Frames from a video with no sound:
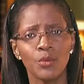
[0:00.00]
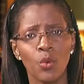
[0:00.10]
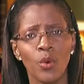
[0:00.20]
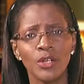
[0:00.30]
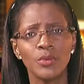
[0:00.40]

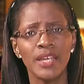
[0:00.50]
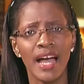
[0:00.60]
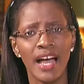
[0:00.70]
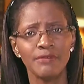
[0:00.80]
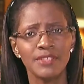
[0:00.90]
What we
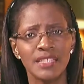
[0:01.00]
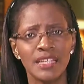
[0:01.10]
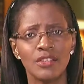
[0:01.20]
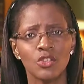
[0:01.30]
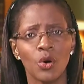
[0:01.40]
have
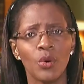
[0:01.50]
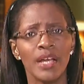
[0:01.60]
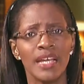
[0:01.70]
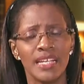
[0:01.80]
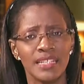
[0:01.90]
seen, though,
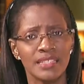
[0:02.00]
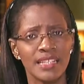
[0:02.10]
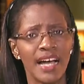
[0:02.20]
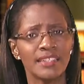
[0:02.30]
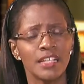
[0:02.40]
is
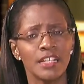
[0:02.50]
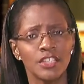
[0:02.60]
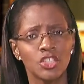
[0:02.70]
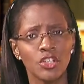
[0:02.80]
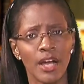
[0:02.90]
that
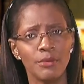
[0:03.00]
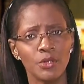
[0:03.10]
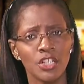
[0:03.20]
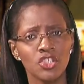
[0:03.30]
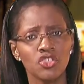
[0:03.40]
the
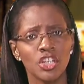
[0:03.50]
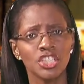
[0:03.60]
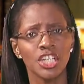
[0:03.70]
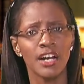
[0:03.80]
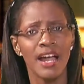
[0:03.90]
tribunal
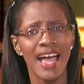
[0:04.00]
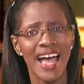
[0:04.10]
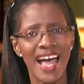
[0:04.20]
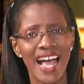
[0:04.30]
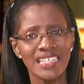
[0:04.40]
structure
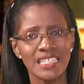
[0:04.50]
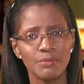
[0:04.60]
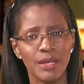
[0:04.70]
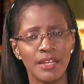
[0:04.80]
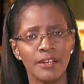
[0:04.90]
has
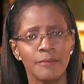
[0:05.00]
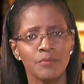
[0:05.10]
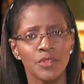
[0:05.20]
been